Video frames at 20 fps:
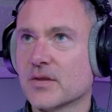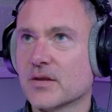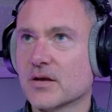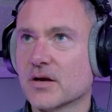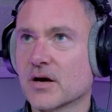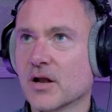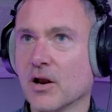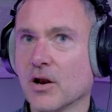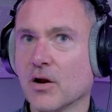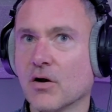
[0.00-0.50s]

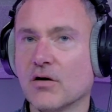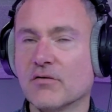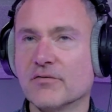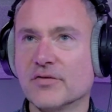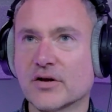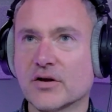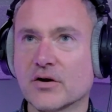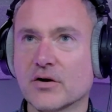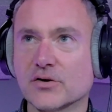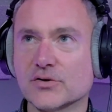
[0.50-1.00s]
a lot of
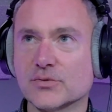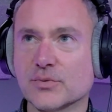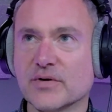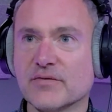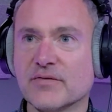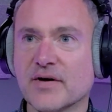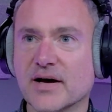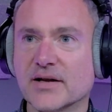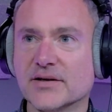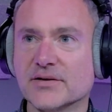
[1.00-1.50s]
the calls
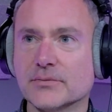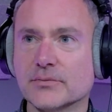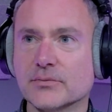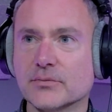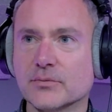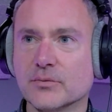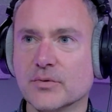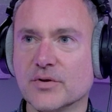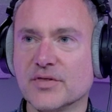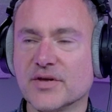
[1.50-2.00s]
we've had
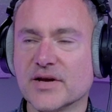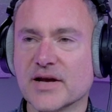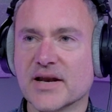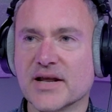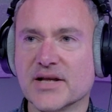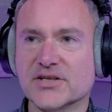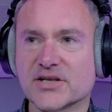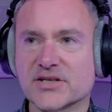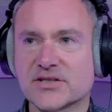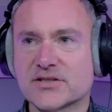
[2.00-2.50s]
with the
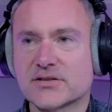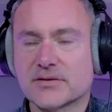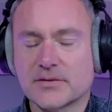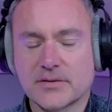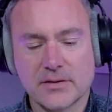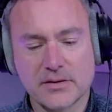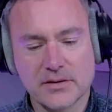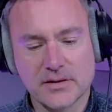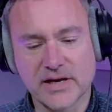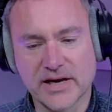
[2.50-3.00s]
NHS
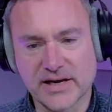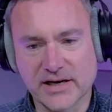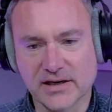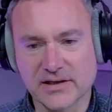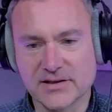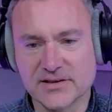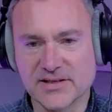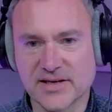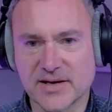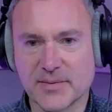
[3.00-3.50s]

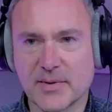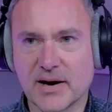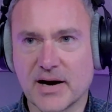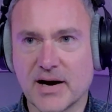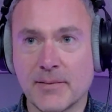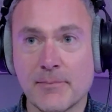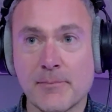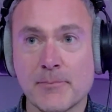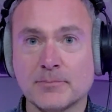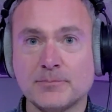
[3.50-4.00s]
England team
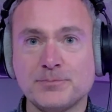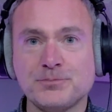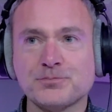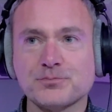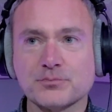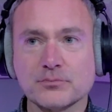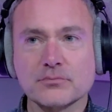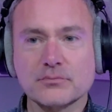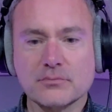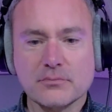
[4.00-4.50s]
are,
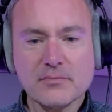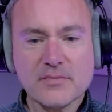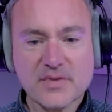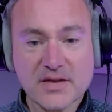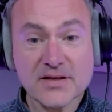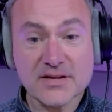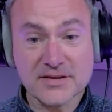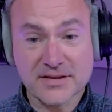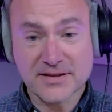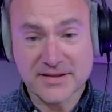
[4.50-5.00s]

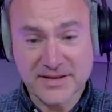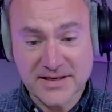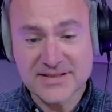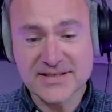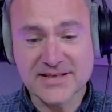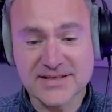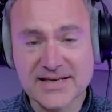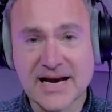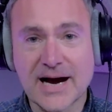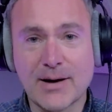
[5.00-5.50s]

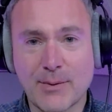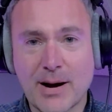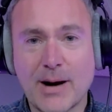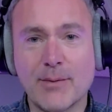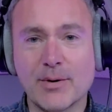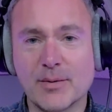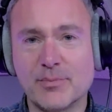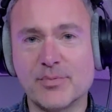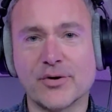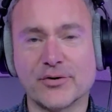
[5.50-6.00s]
this is how
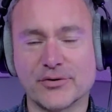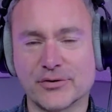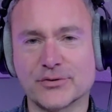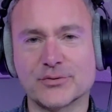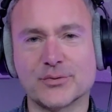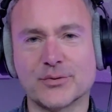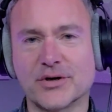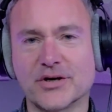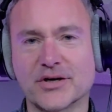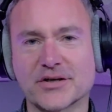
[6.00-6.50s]
our
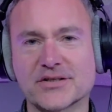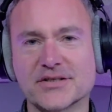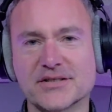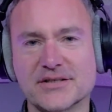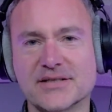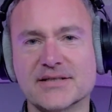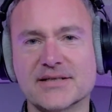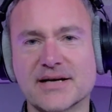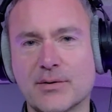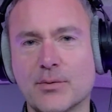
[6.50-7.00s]
product works,
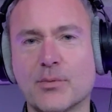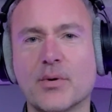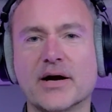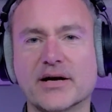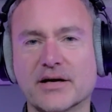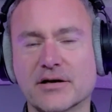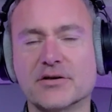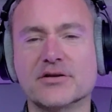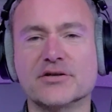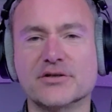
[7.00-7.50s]
this is how we're
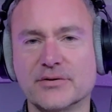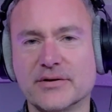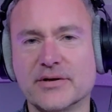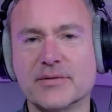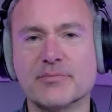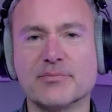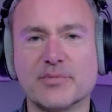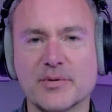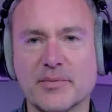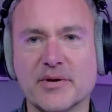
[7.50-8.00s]
going to do the
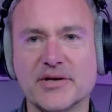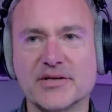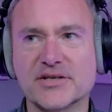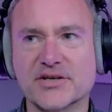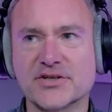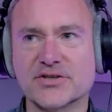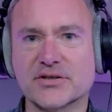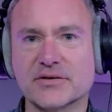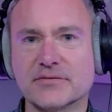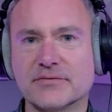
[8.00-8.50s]

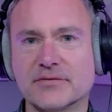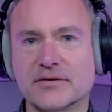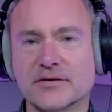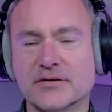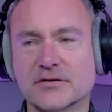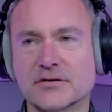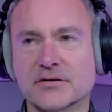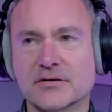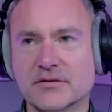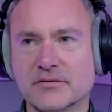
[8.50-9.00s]
implementation of
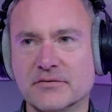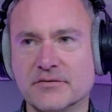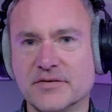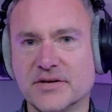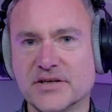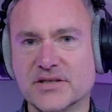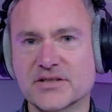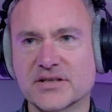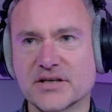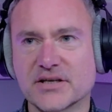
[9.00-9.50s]

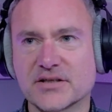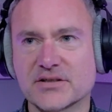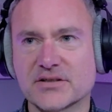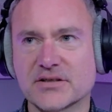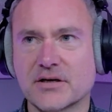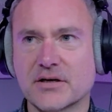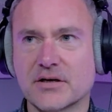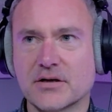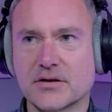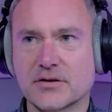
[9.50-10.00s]
V6,
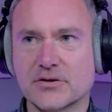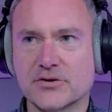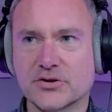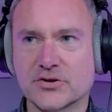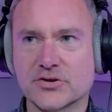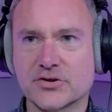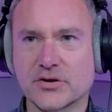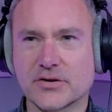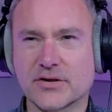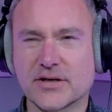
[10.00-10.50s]

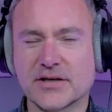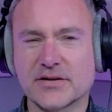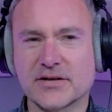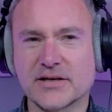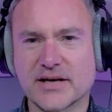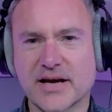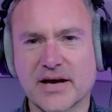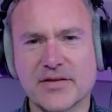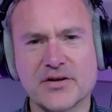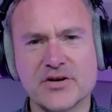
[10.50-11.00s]
just so that
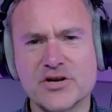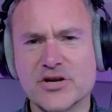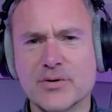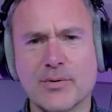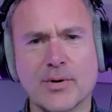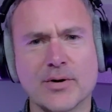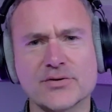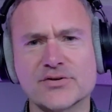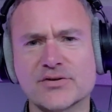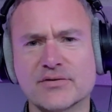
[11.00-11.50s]
they get the
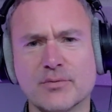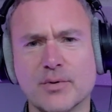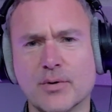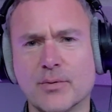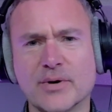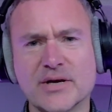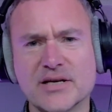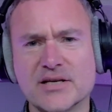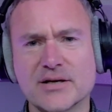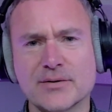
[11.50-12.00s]
nuance of what
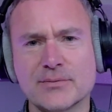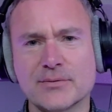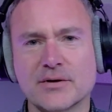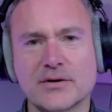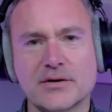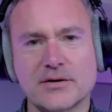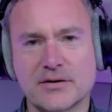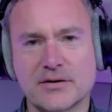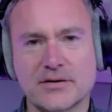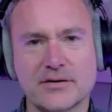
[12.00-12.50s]
we do,
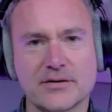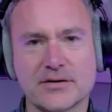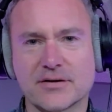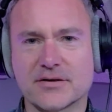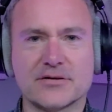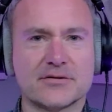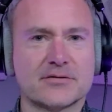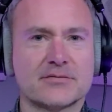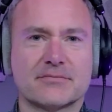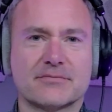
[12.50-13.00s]

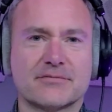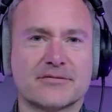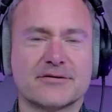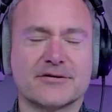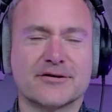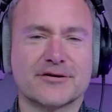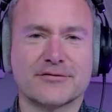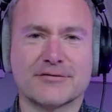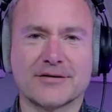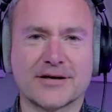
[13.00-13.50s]
because
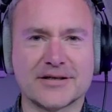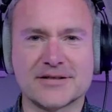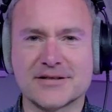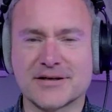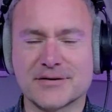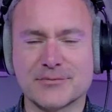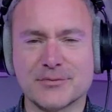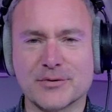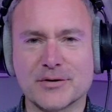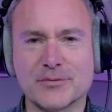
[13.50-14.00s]
like I
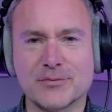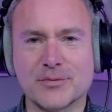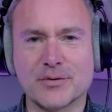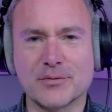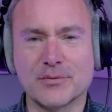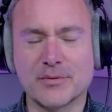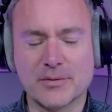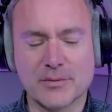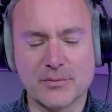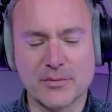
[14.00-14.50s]
said, we're
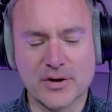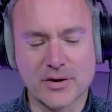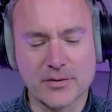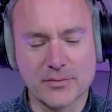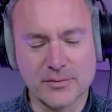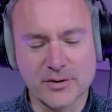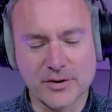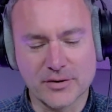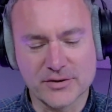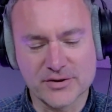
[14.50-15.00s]

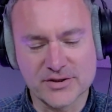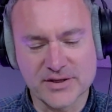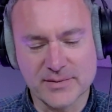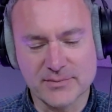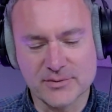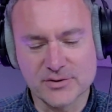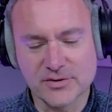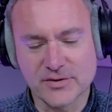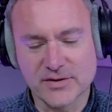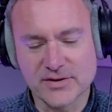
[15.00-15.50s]
not the same
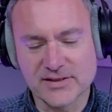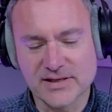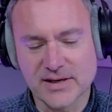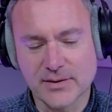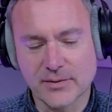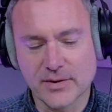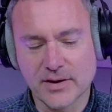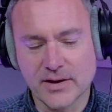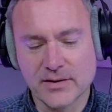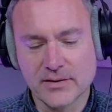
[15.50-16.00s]
as others out
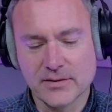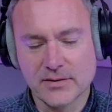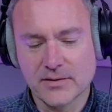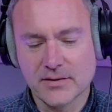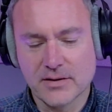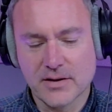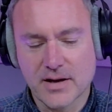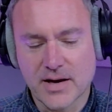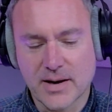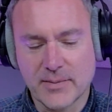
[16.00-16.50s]
there.
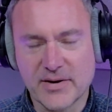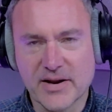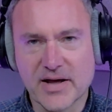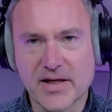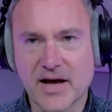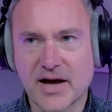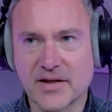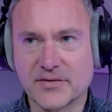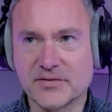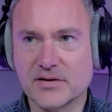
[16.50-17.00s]
I mean,
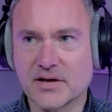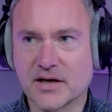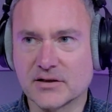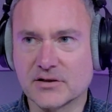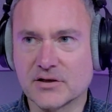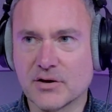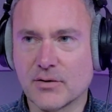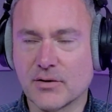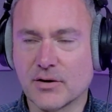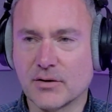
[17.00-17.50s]
I'd
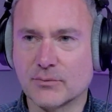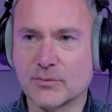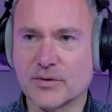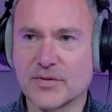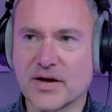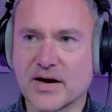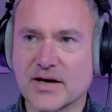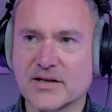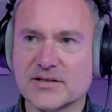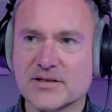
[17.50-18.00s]
go along with
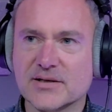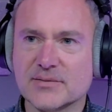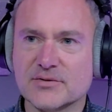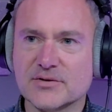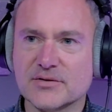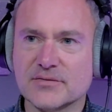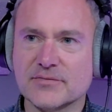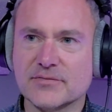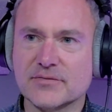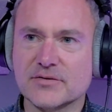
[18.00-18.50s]
that in terms
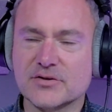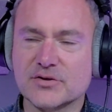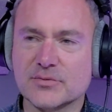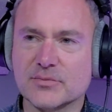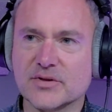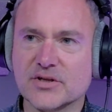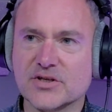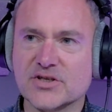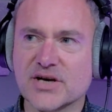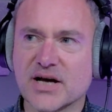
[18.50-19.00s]
of some
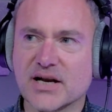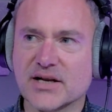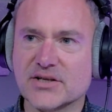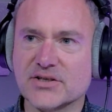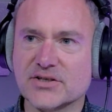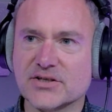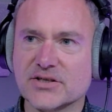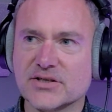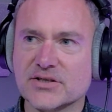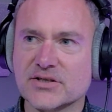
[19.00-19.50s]
of the
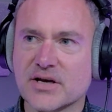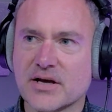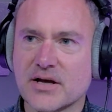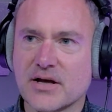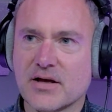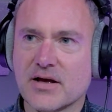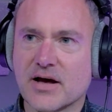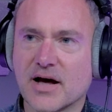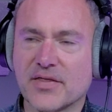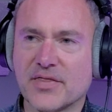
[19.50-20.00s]
challenges.
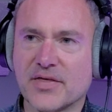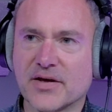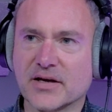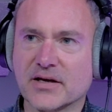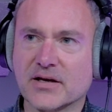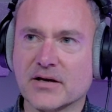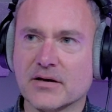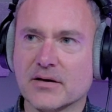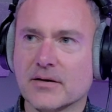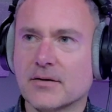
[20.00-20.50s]
I
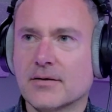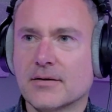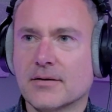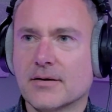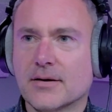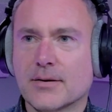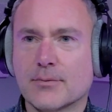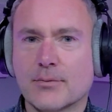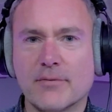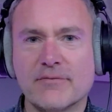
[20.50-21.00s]
think
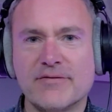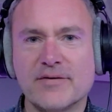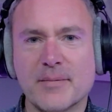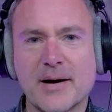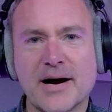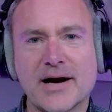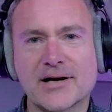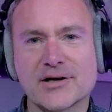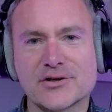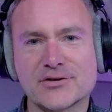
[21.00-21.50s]
one for
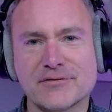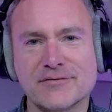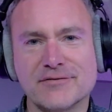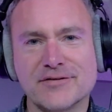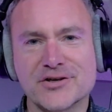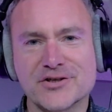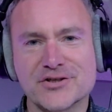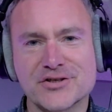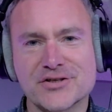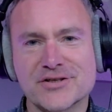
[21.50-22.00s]
Marcus on
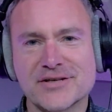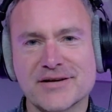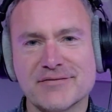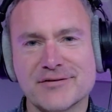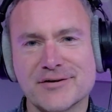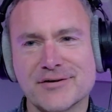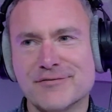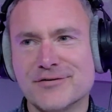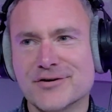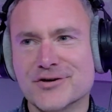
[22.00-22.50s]
version
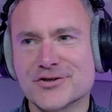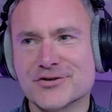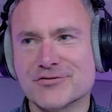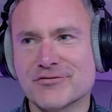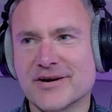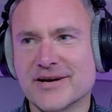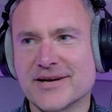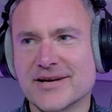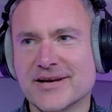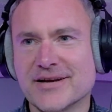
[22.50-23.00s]
7 or version
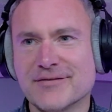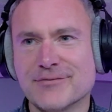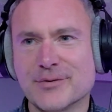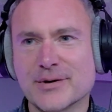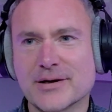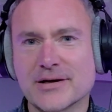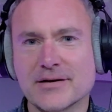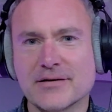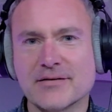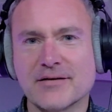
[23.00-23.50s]
8, if we
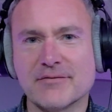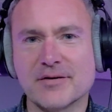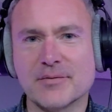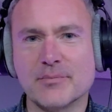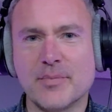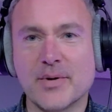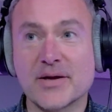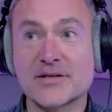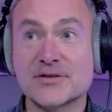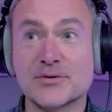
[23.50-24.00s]
can have a
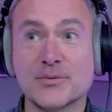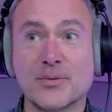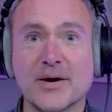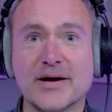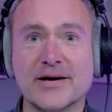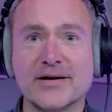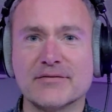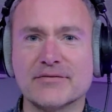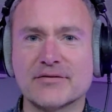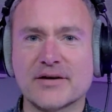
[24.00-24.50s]
better
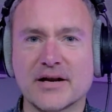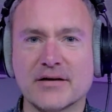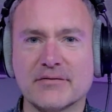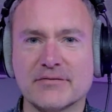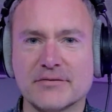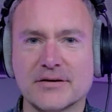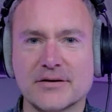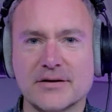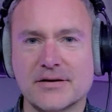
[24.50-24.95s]
way of kind of